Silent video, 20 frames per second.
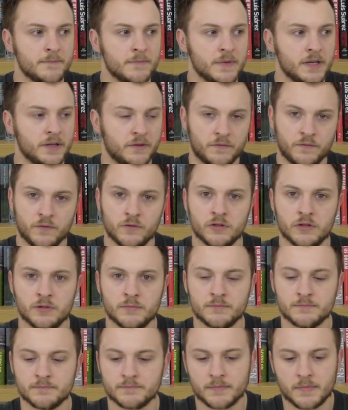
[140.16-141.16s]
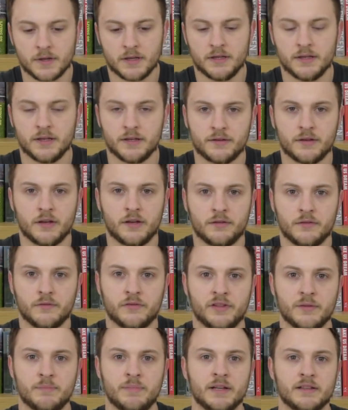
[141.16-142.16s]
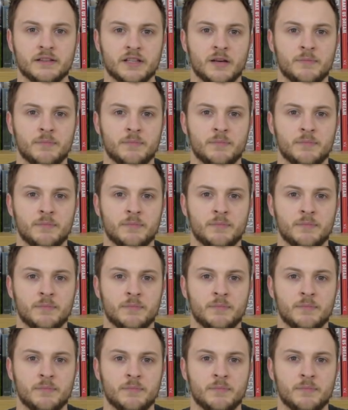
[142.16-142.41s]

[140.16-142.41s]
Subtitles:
His form has obviously picked